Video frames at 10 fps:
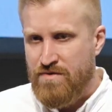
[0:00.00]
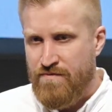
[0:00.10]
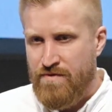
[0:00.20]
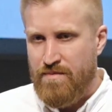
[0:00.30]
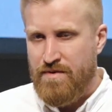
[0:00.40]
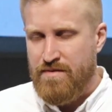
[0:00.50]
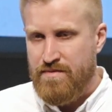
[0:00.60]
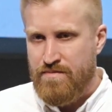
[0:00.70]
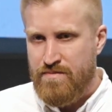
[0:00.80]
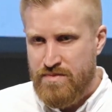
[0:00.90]
from the
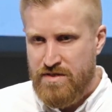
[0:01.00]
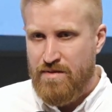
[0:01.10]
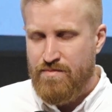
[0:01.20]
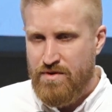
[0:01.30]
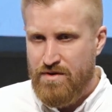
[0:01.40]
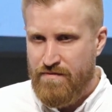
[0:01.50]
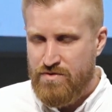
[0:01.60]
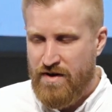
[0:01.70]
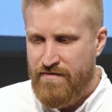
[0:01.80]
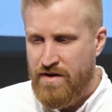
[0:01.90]
standpoint of a
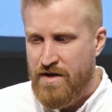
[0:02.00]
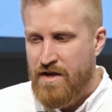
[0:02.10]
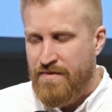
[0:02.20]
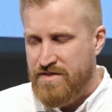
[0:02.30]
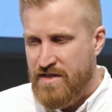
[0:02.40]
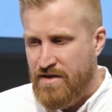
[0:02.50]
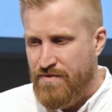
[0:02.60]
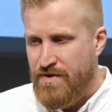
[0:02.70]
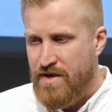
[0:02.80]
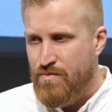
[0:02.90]
driver. The second
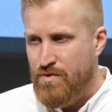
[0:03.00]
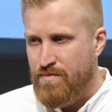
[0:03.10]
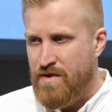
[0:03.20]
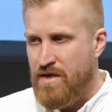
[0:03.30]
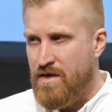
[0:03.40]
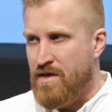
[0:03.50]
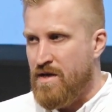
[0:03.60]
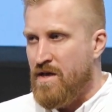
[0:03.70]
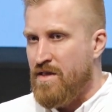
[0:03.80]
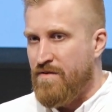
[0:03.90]
thing would be
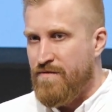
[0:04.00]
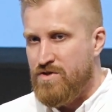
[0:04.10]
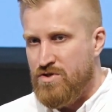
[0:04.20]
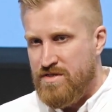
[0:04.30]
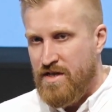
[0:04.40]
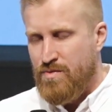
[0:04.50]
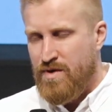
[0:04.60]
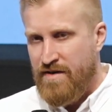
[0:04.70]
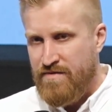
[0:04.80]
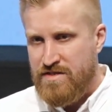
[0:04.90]
the features that we
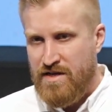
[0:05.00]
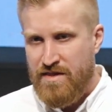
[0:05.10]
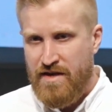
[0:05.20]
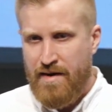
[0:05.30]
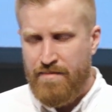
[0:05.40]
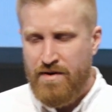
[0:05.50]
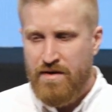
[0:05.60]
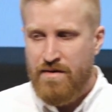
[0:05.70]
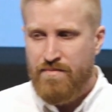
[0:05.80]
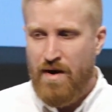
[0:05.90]
have inside the app.
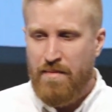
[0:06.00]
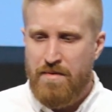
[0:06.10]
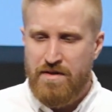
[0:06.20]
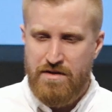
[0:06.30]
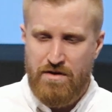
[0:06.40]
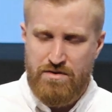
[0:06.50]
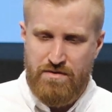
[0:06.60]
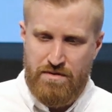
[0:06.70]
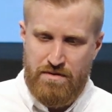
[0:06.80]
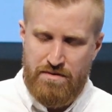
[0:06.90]
Probably not
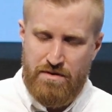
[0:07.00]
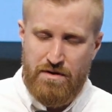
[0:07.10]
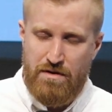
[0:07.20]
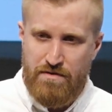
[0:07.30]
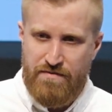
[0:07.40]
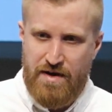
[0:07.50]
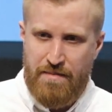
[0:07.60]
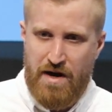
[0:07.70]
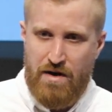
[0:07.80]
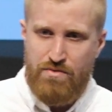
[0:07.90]
all of them
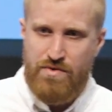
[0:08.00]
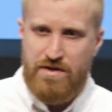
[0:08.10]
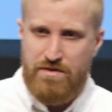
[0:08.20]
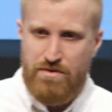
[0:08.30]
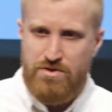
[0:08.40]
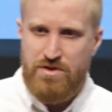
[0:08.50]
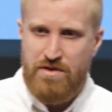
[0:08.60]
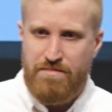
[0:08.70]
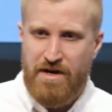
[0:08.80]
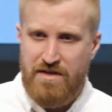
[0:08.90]
are already launched
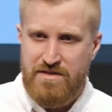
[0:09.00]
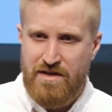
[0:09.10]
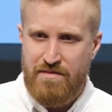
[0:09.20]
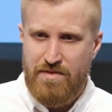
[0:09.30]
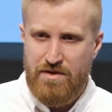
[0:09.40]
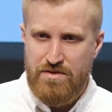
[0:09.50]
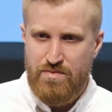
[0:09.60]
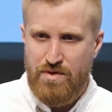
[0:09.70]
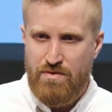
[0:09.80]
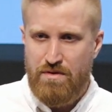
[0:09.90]
in Pakistan because
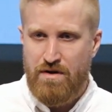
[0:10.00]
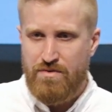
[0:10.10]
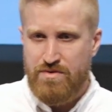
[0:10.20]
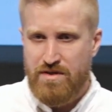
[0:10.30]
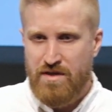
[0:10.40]
we roll out it